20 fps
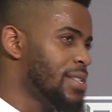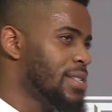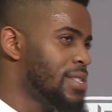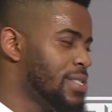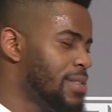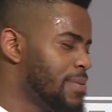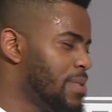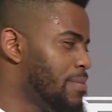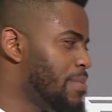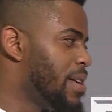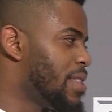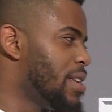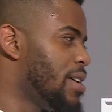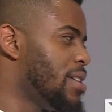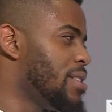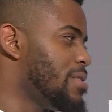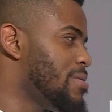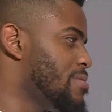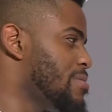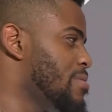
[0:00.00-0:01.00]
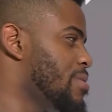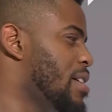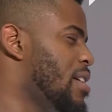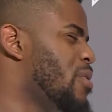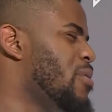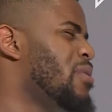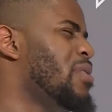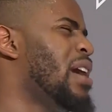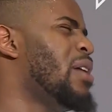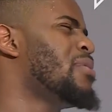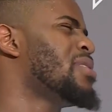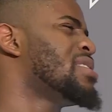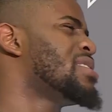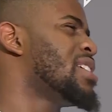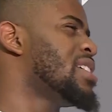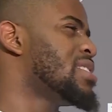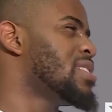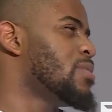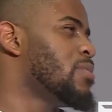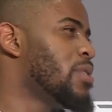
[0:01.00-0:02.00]
Something about that. I, I wouldn't
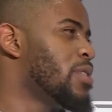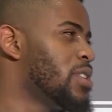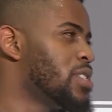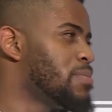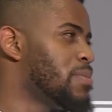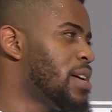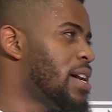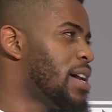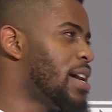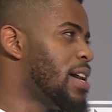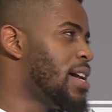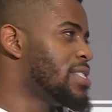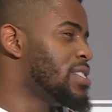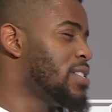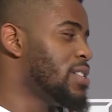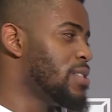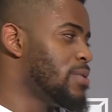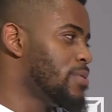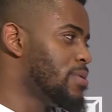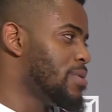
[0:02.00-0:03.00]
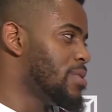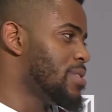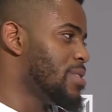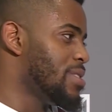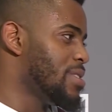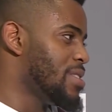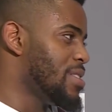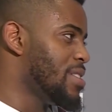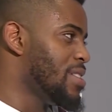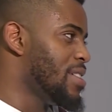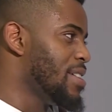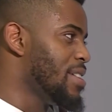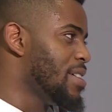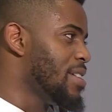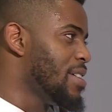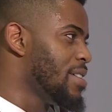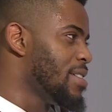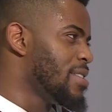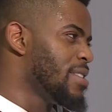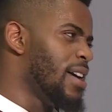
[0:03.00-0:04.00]
say it's the worst, but I, I tell you about the, your number.
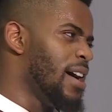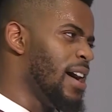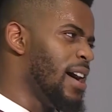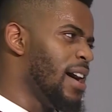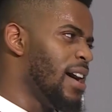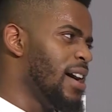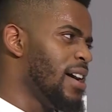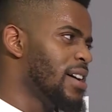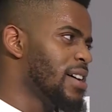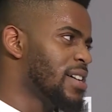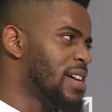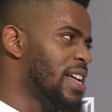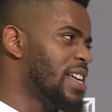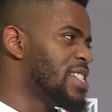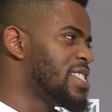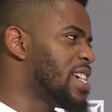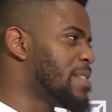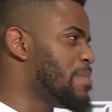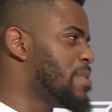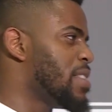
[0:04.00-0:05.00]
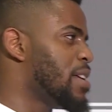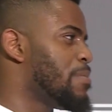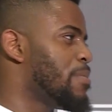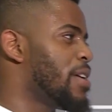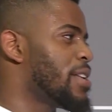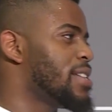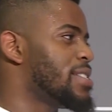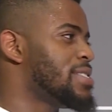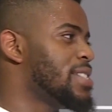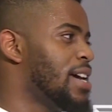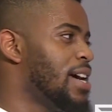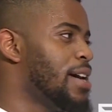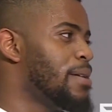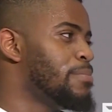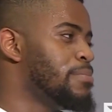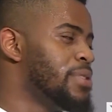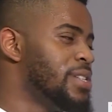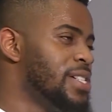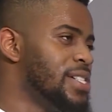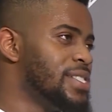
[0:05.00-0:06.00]
Nah, I didn't tell my number at the
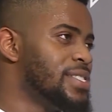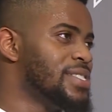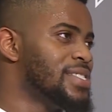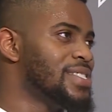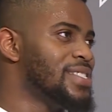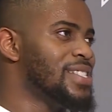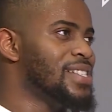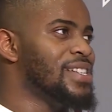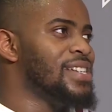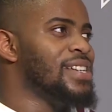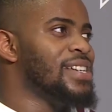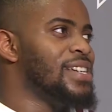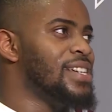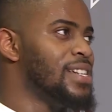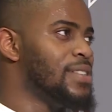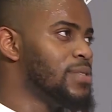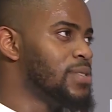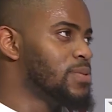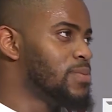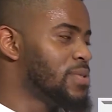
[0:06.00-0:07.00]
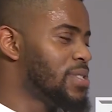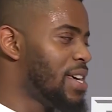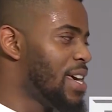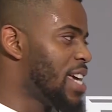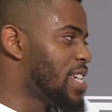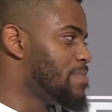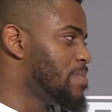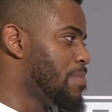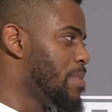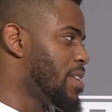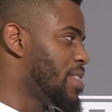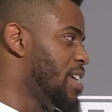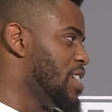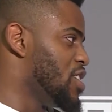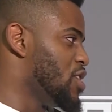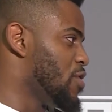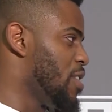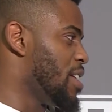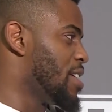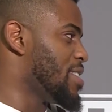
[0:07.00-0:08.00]
time, but it was when they asked me about
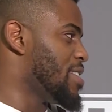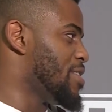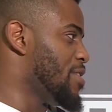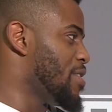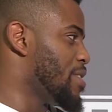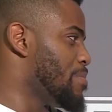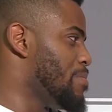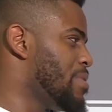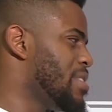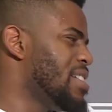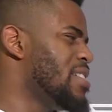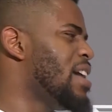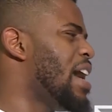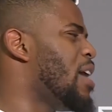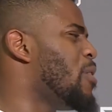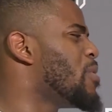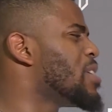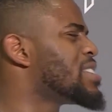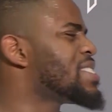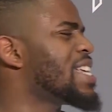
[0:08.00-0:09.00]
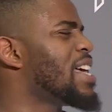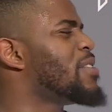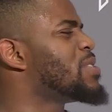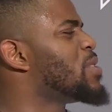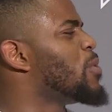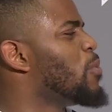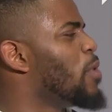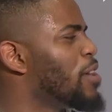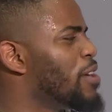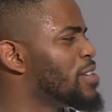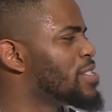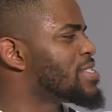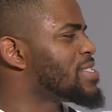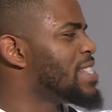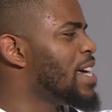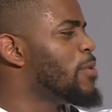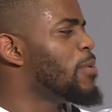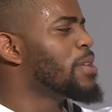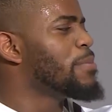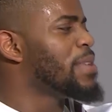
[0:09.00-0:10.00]
that Drake lyric. But was, I wouldn't say that was the worst.
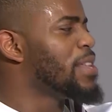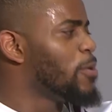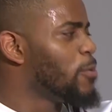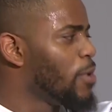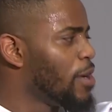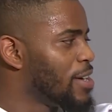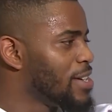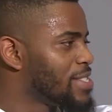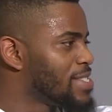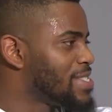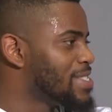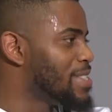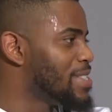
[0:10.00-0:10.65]
That wouldn't be the worst,